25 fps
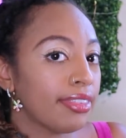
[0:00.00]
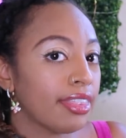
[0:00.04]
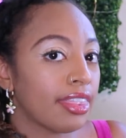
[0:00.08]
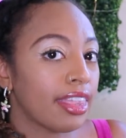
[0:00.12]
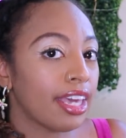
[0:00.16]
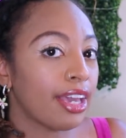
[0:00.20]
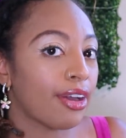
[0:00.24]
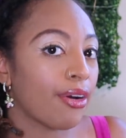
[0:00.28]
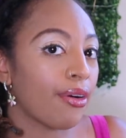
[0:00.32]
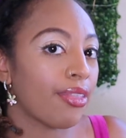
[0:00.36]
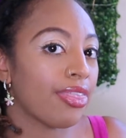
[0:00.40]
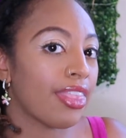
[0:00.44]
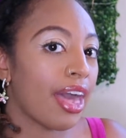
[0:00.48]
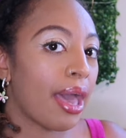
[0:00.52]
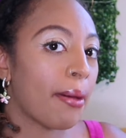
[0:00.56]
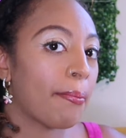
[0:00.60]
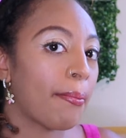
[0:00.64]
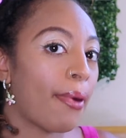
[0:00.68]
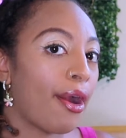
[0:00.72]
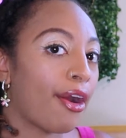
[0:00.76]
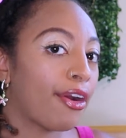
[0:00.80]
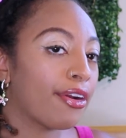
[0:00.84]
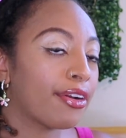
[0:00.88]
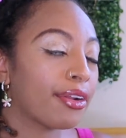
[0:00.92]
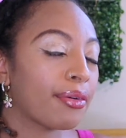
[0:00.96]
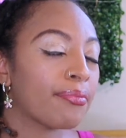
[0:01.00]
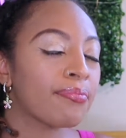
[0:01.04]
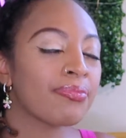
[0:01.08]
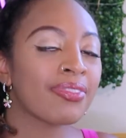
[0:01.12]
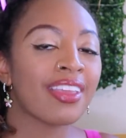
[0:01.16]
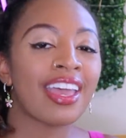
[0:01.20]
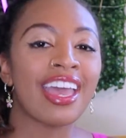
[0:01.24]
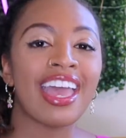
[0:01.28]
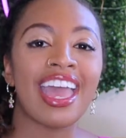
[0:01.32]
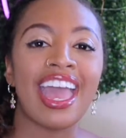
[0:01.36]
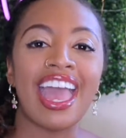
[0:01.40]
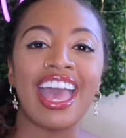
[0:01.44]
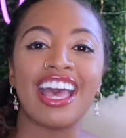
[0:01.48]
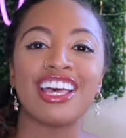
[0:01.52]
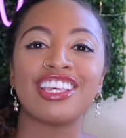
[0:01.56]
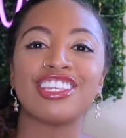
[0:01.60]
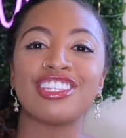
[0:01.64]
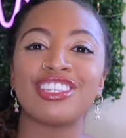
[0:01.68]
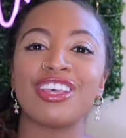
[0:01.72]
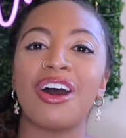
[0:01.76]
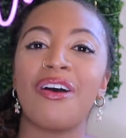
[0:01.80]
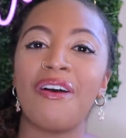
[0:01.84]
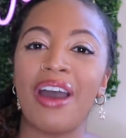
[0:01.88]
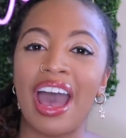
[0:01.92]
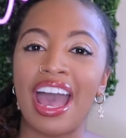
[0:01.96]
think on that part.
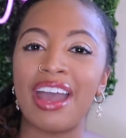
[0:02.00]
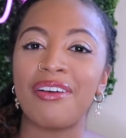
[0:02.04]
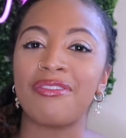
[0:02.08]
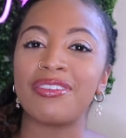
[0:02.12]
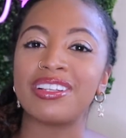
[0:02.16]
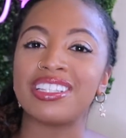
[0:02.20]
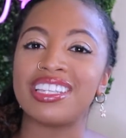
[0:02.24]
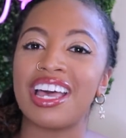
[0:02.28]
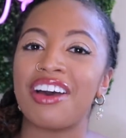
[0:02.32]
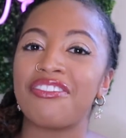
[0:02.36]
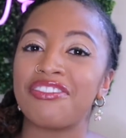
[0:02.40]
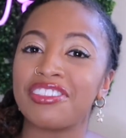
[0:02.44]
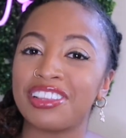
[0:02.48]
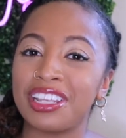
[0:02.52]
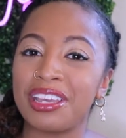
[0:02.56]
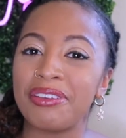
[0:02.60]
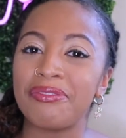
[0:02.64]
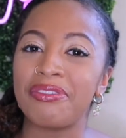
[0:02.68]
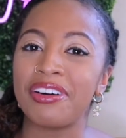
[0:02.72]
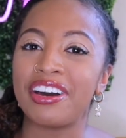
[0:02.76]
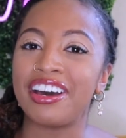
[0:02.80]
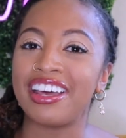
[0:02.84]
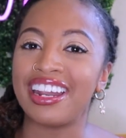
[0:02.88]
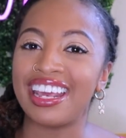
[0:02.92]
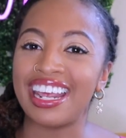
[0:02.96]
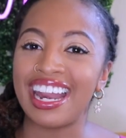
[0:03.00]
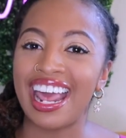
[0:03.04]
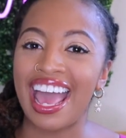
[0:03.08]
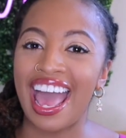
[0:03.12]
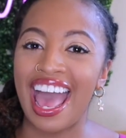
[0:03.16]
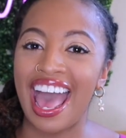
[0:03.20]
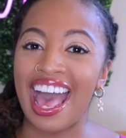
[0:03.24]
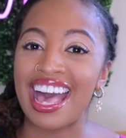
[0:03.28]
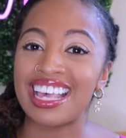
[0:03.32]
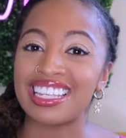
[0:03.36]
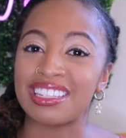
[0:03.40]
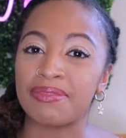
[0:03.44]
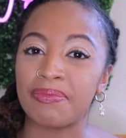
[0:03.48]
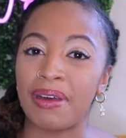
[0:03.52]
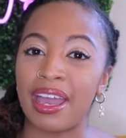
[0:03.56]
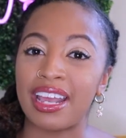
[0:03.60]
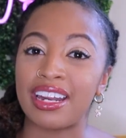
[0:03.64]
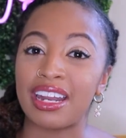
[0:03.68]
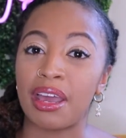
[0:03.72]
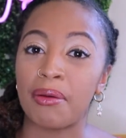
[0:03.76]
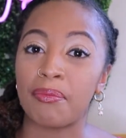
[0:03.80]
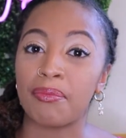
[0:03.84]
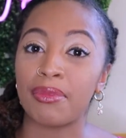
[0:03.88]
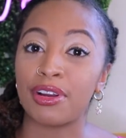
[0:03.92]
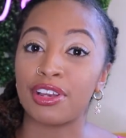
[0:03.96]
So I would definitely put it as my
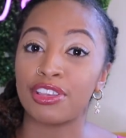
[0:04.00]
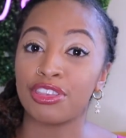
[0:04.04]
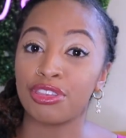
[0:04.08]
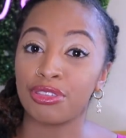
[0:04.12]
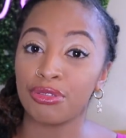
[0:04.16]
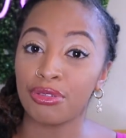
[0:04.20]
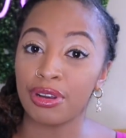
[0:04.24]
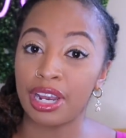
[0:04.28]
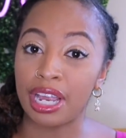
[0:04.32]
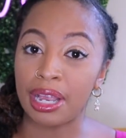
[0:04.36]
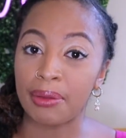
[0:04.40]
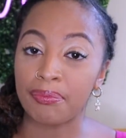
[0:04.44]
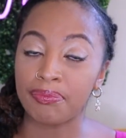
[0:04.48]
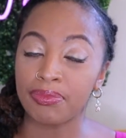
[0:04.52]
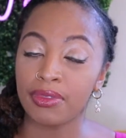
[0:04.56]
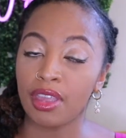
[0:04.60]
number 3.